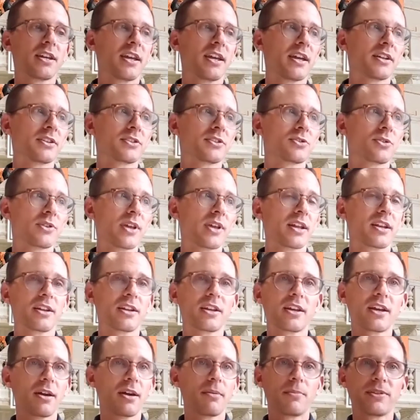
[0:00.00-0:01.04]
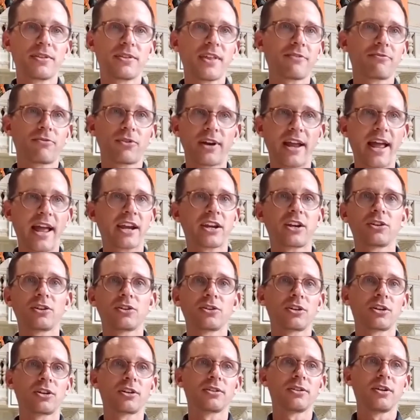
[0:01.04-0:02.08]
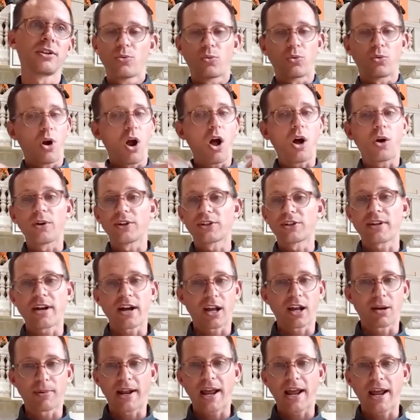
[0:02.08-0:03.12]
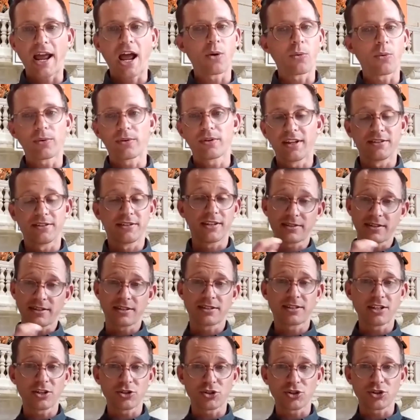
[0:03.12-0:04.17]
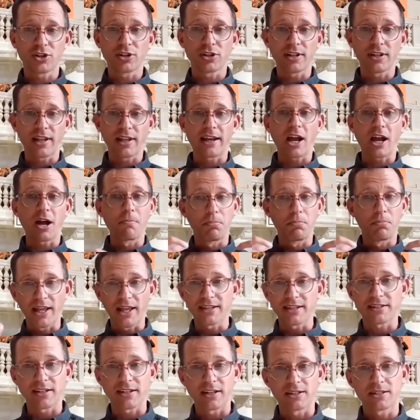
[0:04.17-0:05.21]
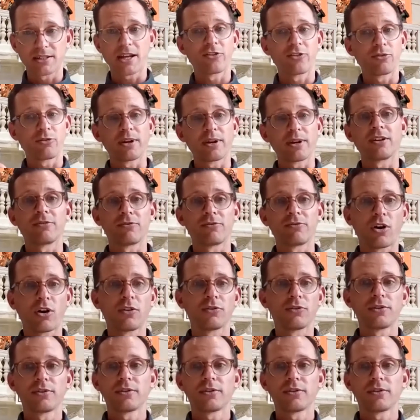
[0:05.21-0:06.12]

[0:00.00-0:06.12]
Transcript: And so that, I mean, that vernacular, we're always talking about how is this decision like a blessing to everybody involved?